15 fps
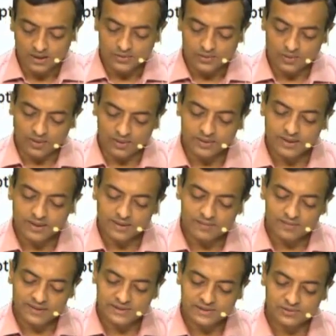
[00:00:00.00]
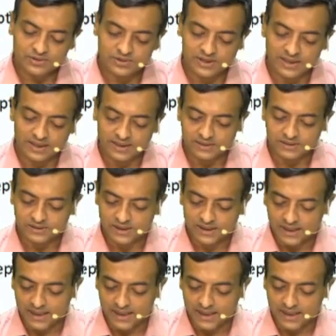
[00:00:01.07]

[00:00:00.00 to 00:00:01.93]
Non-convulsive status